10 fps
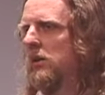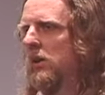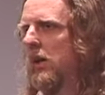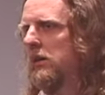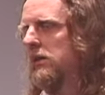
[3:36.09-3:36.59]

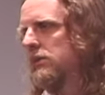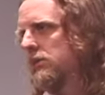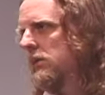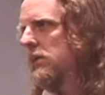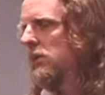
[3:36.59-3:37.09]
And that's
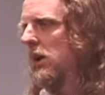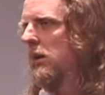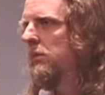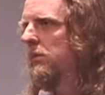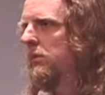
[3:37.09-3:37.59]
what
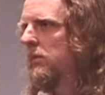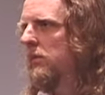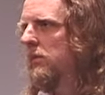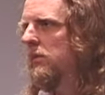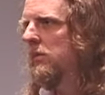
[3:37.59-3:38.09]
I'm
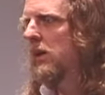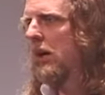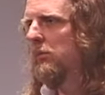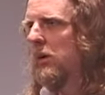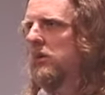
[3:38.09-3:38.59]

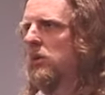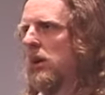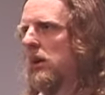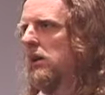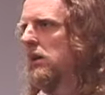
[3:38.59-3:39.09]
kind of pursuing
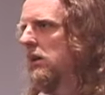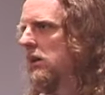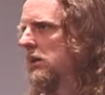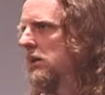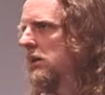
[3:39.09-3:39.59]

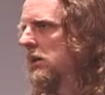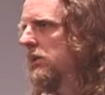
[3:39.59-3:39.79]
uh,